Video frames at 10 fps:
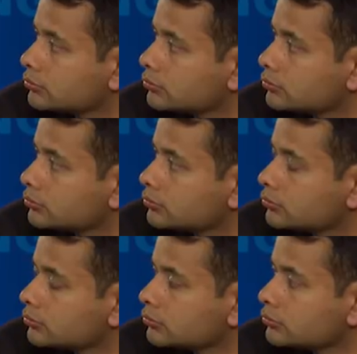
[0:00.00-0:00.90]

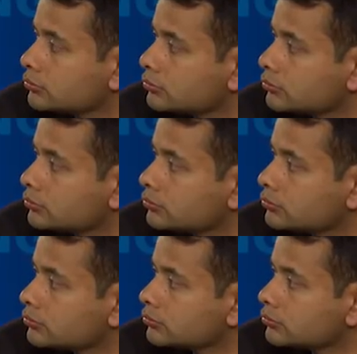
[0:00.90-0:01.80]

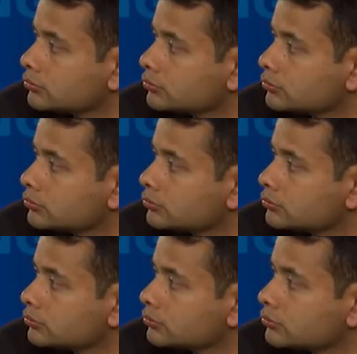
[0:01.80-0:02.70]

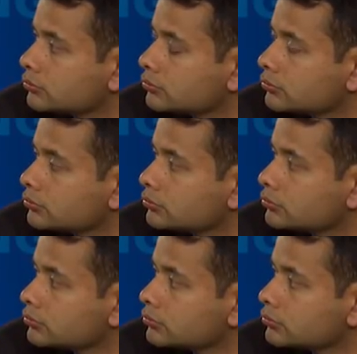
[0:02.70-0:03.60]

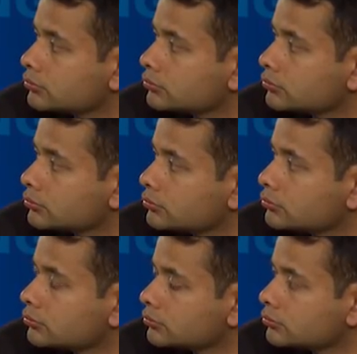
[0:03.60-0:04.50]

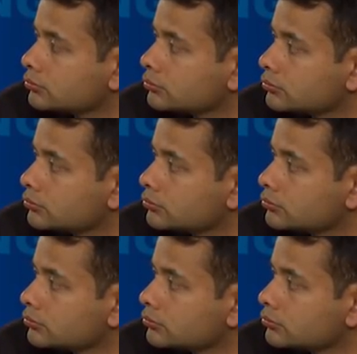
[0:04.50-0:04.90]
(silent)